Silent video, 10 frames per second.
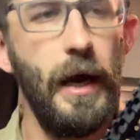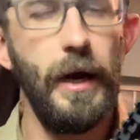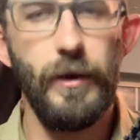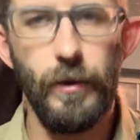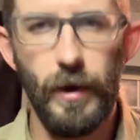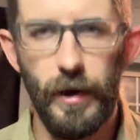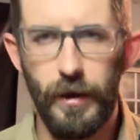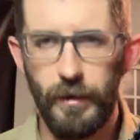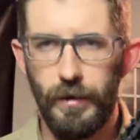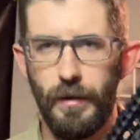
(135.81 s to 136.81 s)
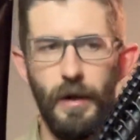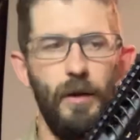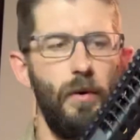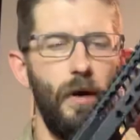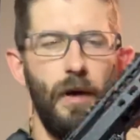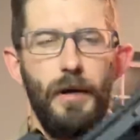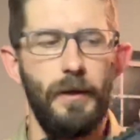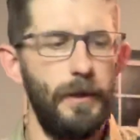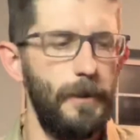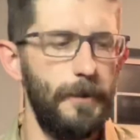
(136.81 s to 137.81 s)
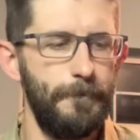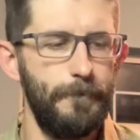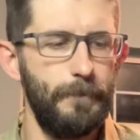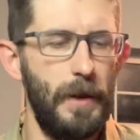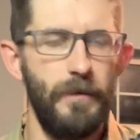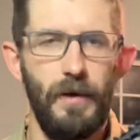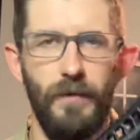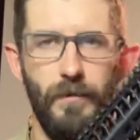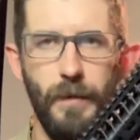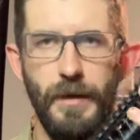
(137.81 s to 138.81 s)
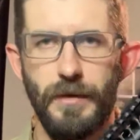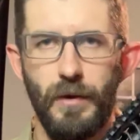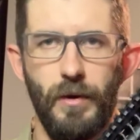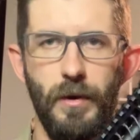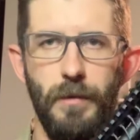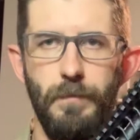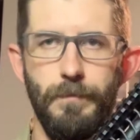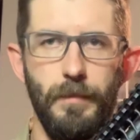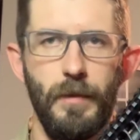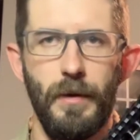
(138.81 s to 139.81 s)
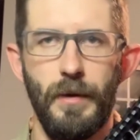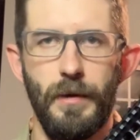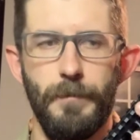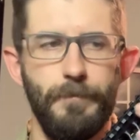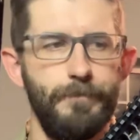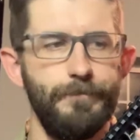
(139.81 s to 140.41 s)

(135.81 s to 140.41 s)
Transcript: I do not have any information on the